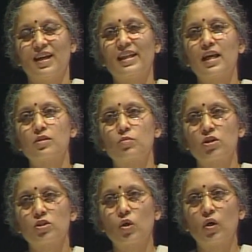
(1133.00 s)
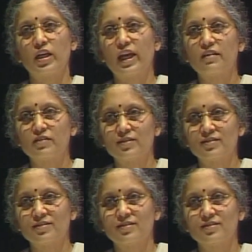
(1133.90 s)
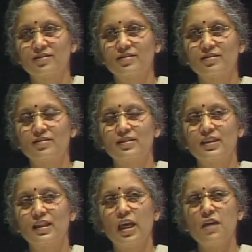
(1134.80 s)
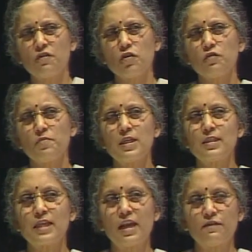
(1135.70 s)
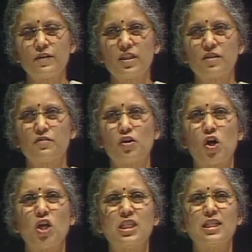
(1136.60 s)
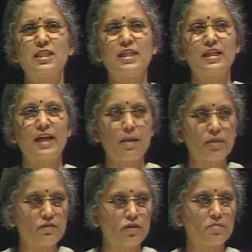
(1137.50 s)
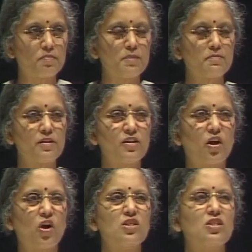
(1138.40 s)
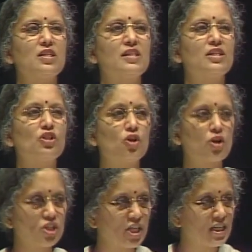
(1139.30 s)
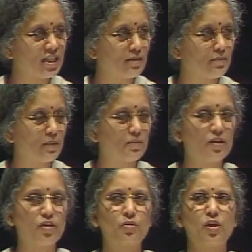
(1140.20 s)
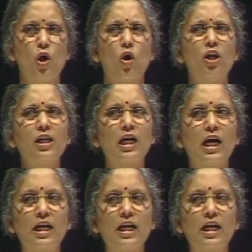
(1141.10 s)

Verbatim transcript: and that is what is called heaven. If you've been selfish, if you're constantly grabbing from people, you're constantly shortchanging people, you're doing all